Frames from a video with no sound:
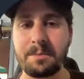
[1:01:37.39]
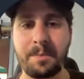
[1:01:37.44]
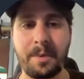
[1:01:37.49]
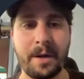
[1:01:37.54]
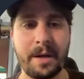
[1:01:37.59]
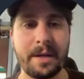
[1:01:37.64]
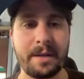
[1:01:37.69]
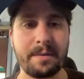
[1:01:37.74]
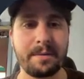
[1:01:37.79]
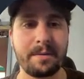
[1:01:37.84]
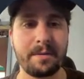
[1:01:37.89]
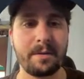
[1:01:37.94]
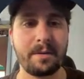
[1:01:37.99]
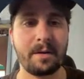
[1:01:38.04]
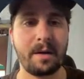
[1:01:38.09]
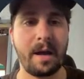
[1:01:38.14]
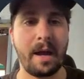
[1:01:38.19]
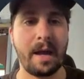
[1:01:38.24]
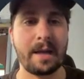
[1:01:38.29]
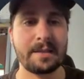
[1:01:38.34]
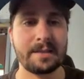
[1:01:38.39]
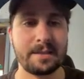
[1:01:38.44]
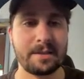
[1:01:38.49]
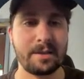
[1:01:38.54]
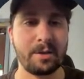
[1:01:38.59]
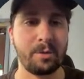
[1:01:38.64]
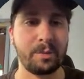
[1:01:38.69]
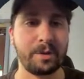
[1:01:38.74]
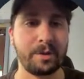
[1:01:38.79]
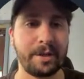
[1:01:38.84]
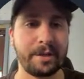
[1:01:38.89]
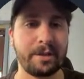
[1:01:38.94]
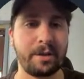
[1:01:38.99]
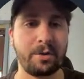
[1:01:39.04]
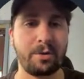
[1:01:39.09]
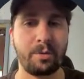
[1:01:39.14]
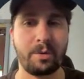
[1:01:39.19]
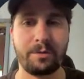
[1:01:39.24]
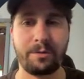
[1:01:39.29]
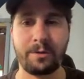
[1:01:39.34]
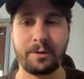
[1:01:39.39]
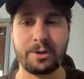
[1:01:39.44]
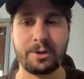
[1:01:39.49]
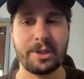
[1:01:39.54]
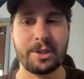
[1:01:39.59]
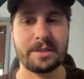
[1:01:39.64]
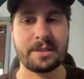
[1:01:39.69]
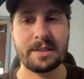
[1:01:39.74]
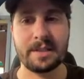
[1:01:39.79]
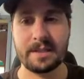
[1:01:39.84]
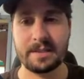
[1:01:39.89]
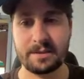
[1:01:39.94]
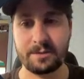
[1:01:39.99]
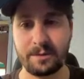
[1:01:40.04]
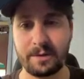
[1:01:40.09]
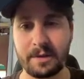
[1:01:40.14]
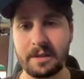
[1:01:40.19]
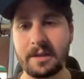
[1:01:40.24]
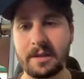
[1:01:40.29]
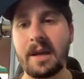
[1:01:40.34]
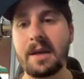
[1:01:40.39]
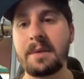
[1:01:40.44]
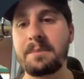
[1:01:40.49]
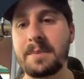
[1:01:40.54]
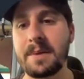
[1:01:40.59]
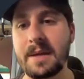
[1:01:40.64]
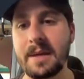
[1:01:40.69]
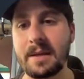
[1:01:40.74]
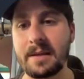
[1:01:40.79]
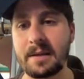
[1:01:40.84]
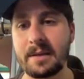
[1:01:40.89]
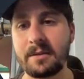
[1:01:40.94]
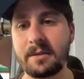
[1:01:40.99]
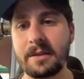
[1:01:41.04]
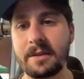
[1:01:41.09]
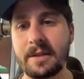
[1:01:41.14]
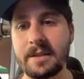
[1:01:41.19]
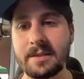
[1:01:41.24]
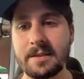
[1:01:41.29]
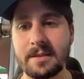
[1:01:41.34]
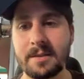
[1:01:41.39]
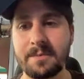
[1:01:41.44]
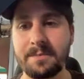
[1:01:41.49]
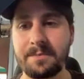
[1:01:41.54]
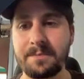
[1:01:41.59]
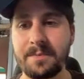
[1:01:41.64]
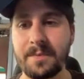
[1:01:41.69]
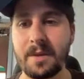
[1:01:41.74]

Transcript: but I still would like to do it for just this, for the time being at least.